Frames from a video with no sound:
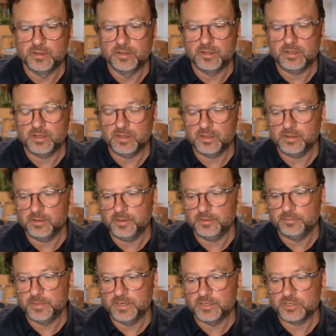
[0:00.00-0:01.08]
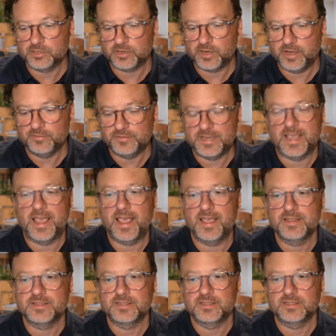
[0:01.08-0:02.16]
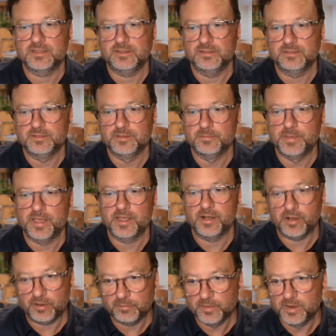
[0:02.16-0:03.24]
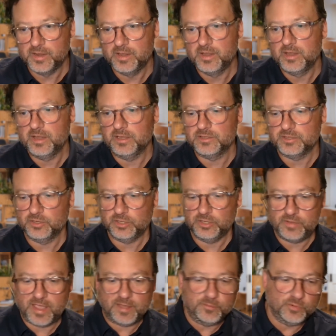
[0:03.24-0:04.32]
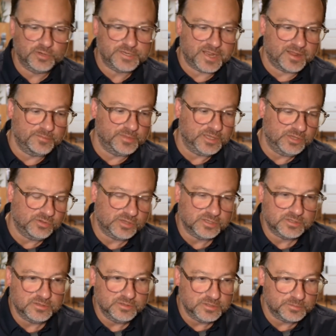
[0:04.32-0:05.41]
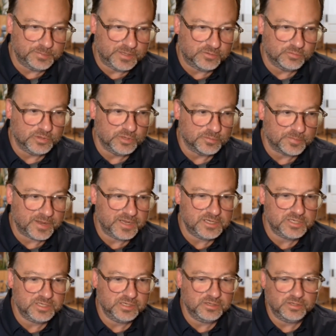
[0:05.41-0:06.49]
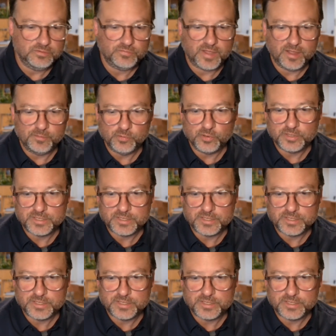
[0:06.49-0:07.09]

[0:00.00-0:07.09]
administrative tasks, the better. And so you've got more time that you can speak with your patient. You've got more